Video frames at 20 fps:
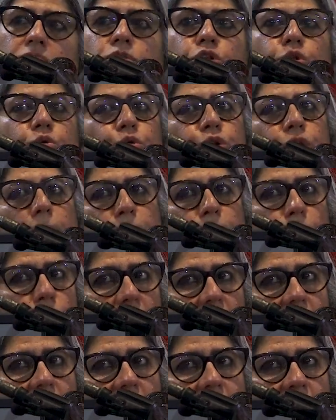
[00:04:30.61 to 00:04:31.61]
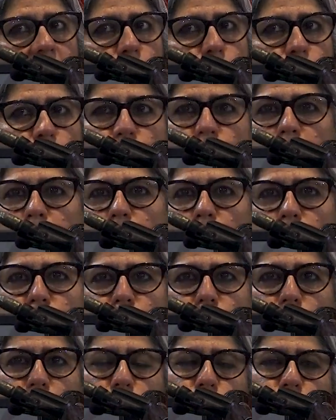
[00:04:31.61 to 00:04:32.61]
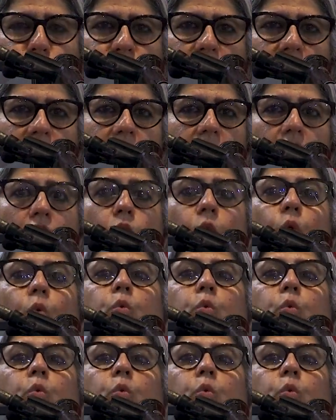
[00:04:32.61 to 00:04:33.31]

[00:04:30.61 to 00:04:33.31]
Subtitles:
through the police, through the prosecution,